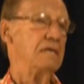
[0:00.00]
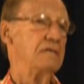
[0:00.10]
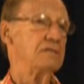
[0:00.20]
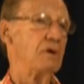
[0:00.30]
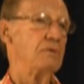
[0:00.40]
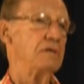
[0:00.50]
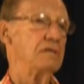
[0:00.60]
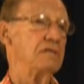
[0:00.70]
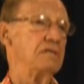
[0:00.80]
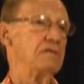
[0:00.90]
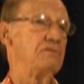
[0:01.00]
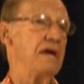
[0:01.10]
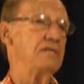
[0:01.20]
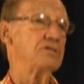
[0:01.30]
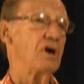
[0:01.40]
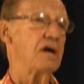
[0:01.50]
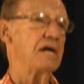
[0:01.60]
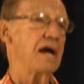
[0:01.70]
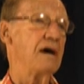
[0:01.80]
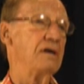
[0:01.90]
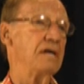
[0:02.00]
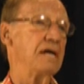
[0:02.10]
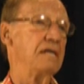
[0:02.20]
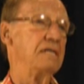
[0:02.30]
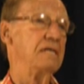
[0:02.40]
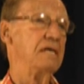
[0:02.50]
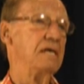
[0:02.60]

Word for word: So the, the train started out and